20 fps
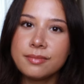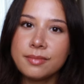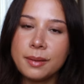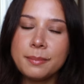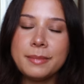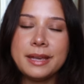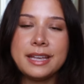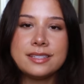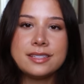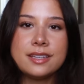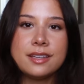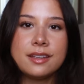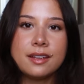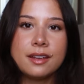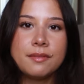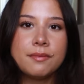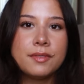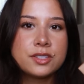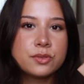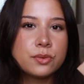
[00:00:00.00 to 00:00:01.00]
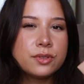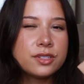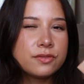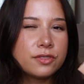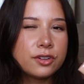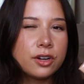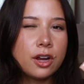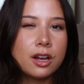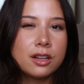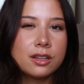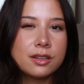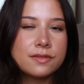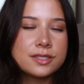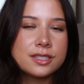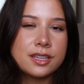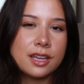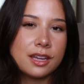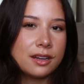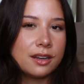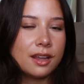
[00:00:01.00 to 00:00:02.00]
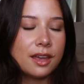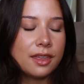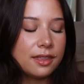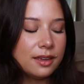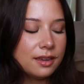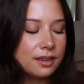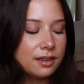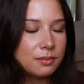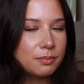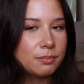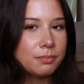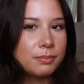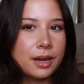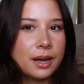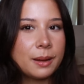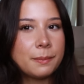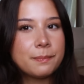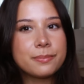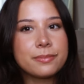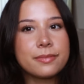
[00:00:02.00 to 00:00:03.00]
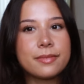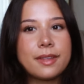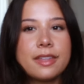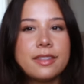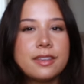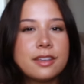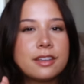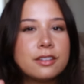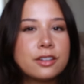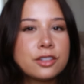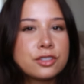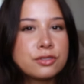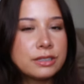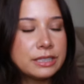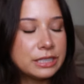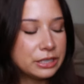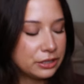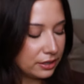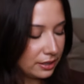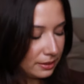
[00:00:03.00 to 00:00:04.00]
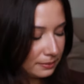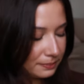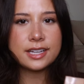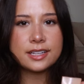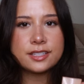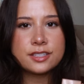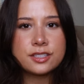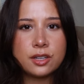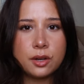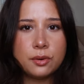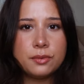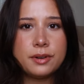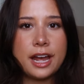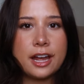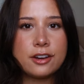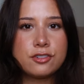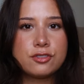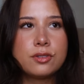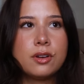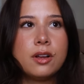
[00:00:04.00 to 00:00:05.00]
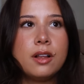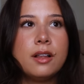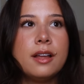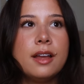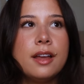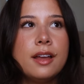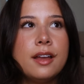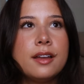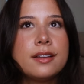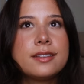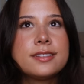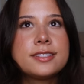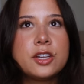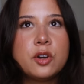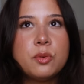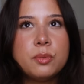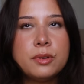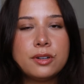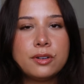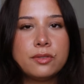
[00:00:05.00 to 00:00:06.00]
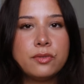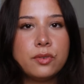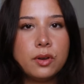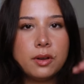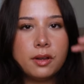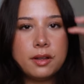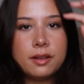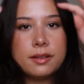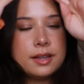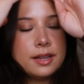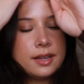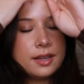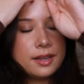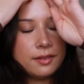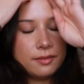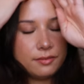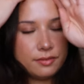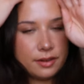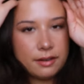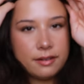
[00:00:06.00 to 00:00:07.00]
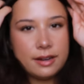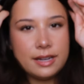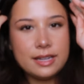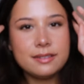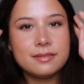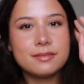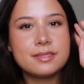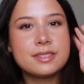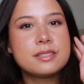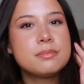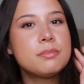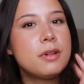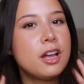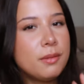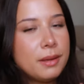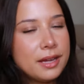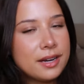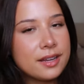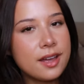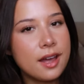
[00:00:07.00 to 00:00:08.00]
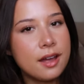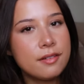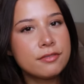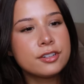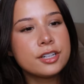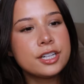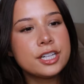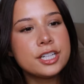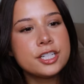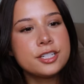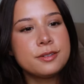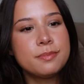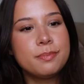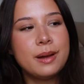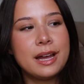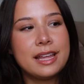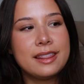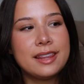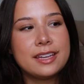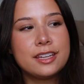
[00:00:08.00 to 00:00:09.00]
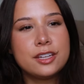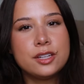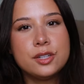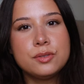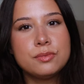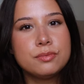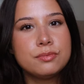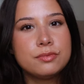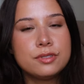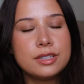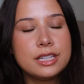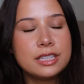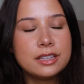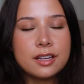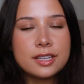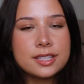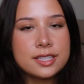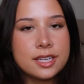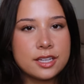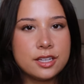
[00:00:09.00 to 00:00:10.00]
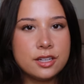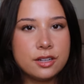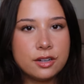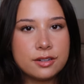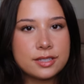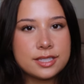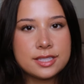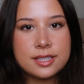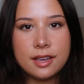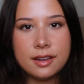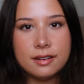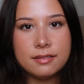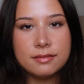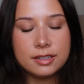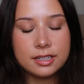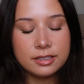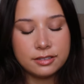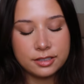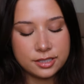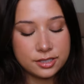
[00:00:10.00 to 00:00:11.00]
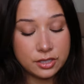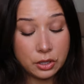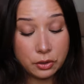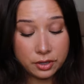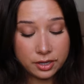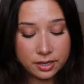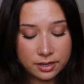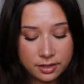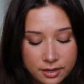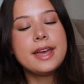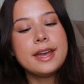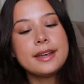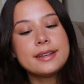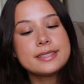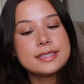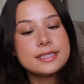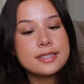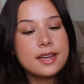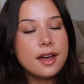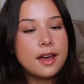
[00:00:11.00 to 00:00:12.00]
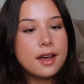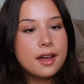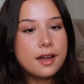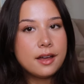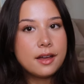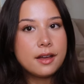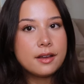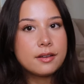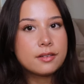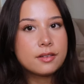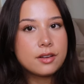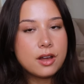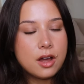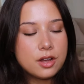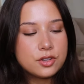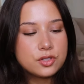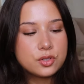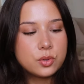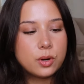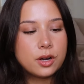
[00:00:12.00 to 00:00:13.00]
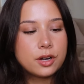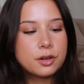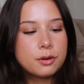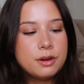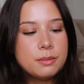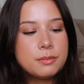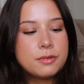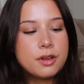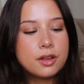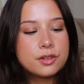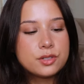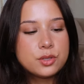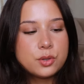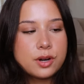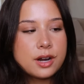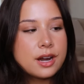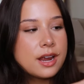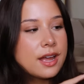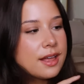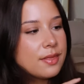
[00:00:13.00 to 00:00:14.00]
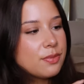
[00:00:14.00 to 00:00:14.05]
amazing. And this one's for olive skin, I think, but I think it looks really good. Like so natural, so beautiful very small amount of coverage, but like you, it looks like your skin. It looks so good. Next, uh, contour, cream contour.